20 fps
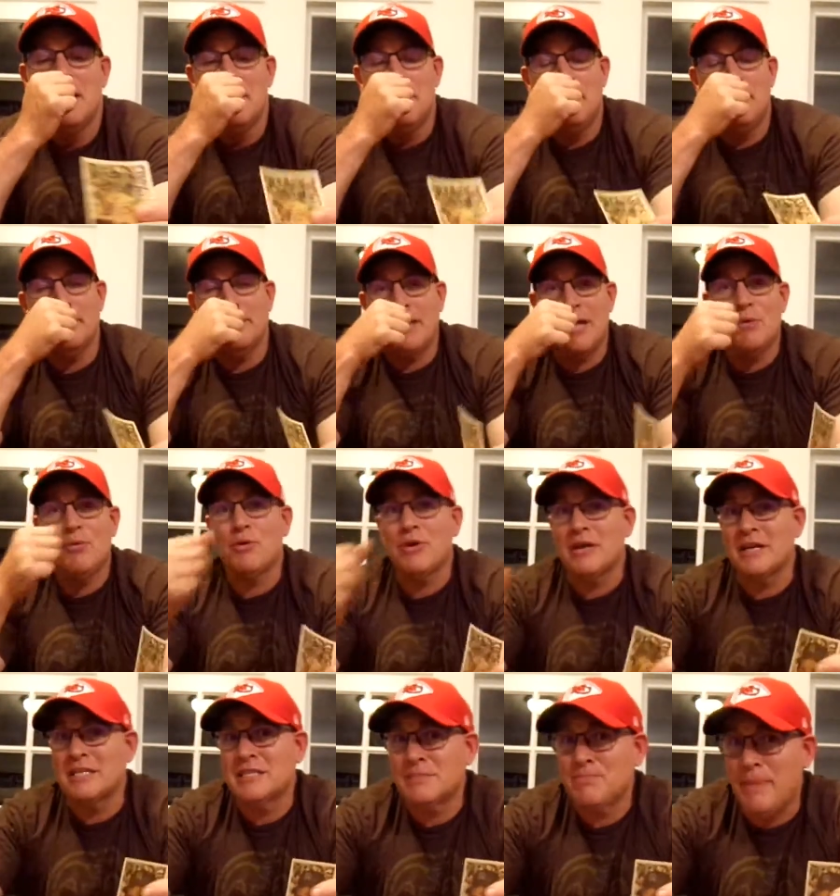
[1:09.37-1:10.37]
but they
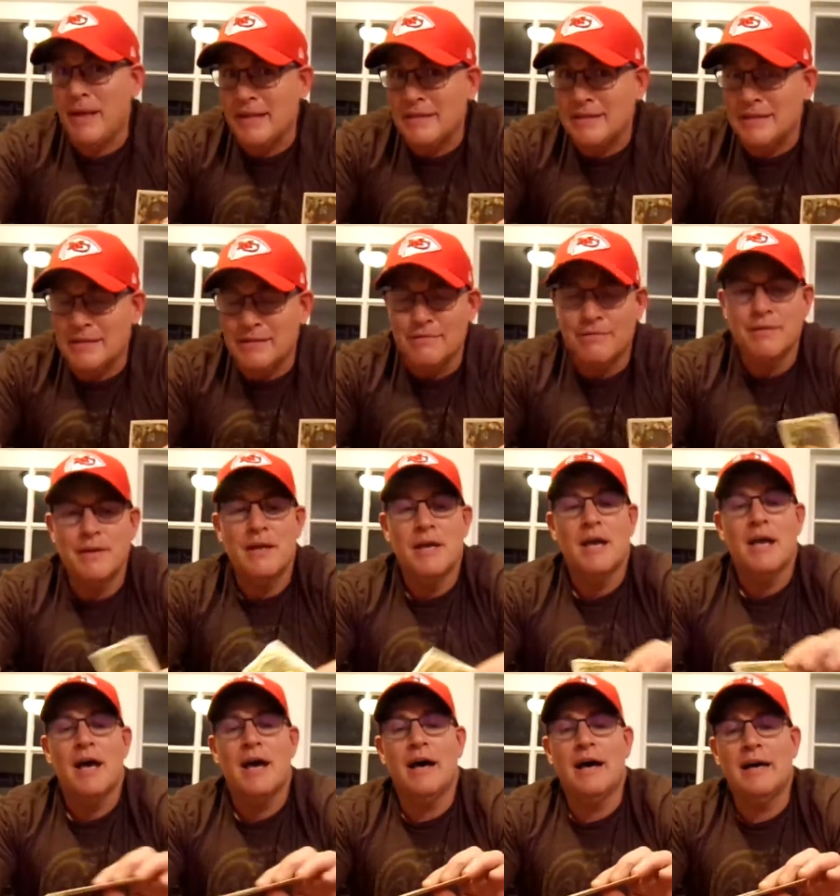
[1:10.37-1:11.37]
were expensive.
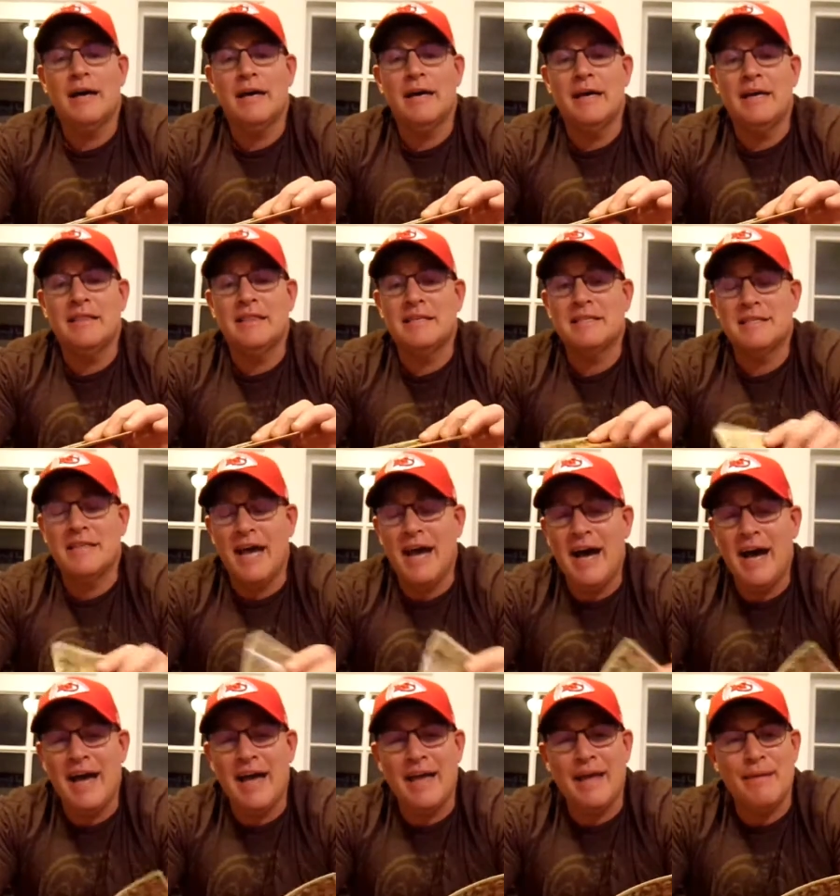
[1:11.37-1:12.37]
At the
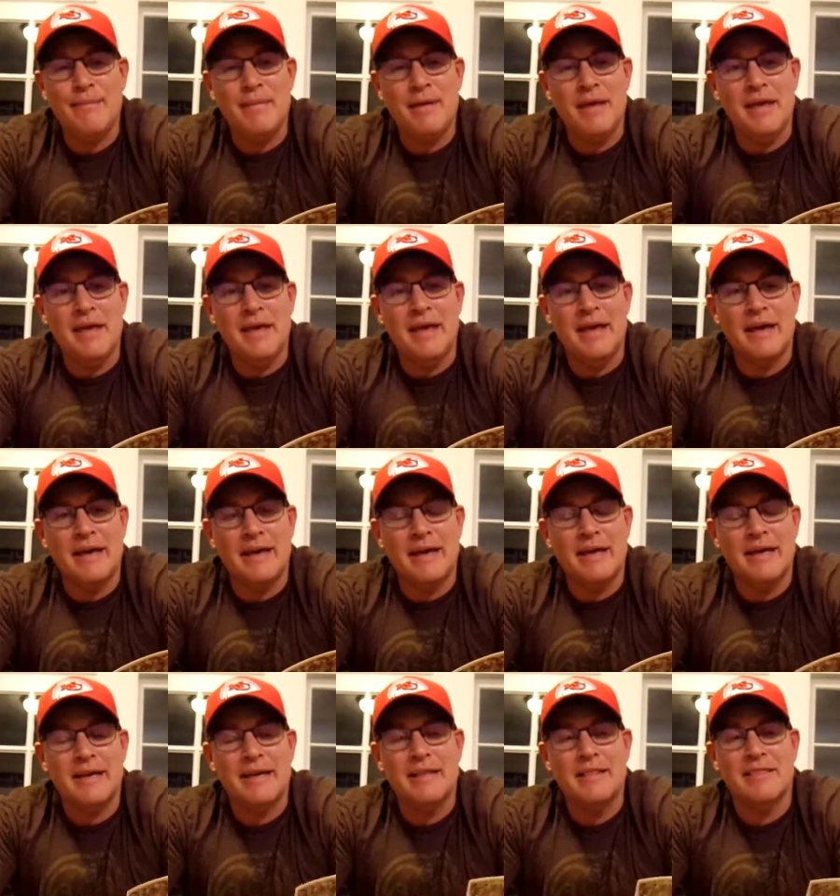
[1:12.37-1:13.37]
time,
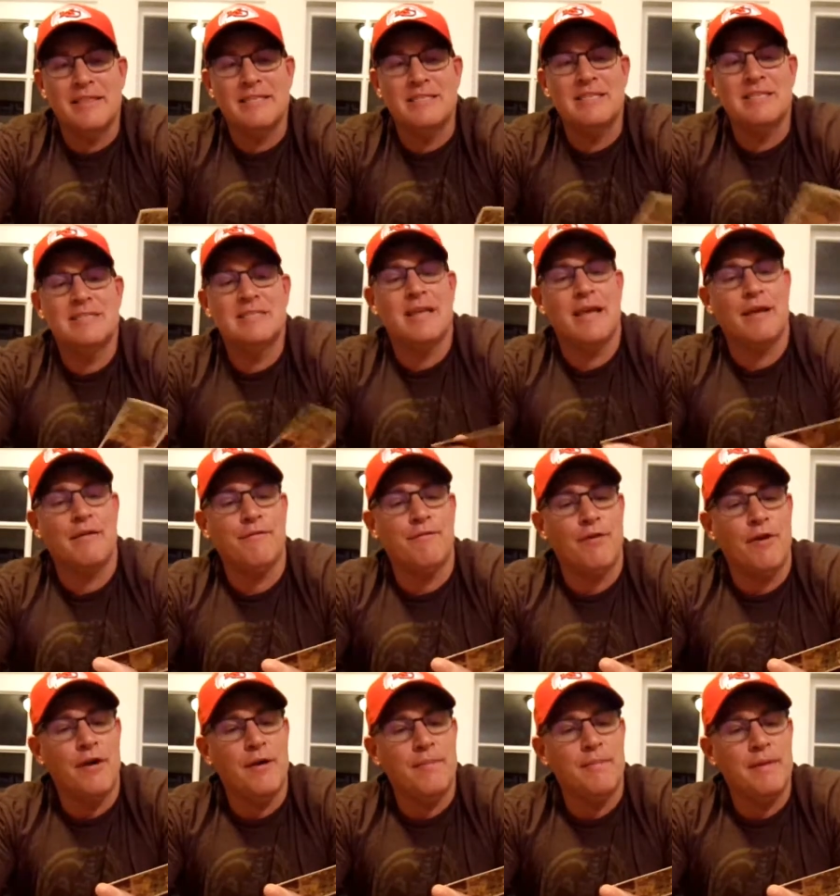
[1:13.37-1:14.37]
this is like
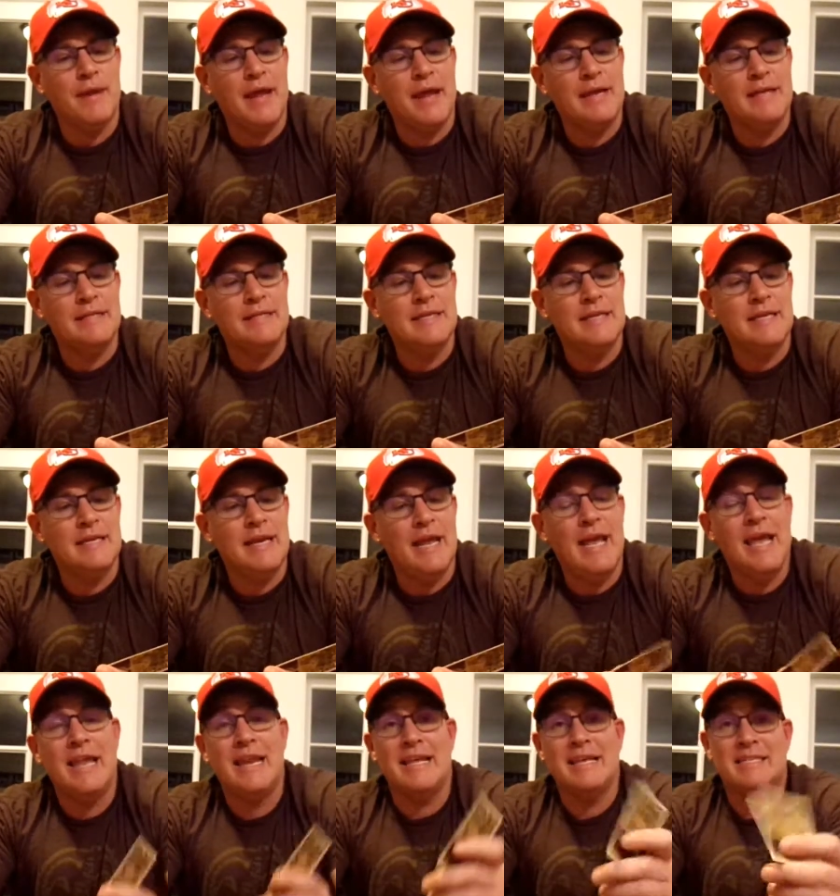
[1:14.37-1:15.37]
from
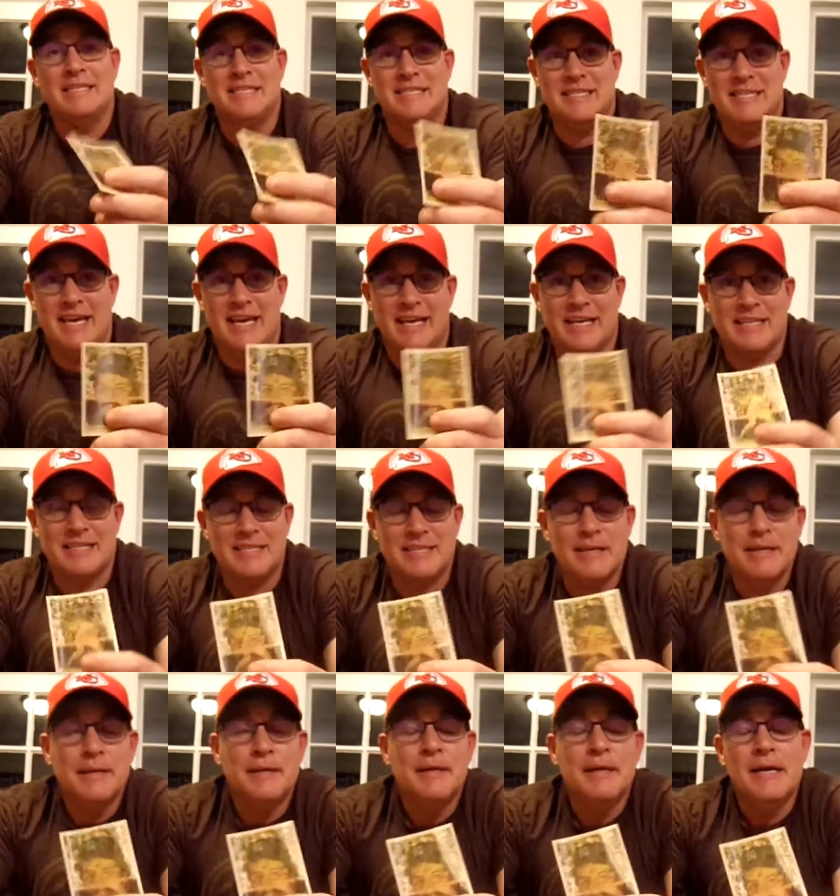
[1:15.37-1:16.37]
1986.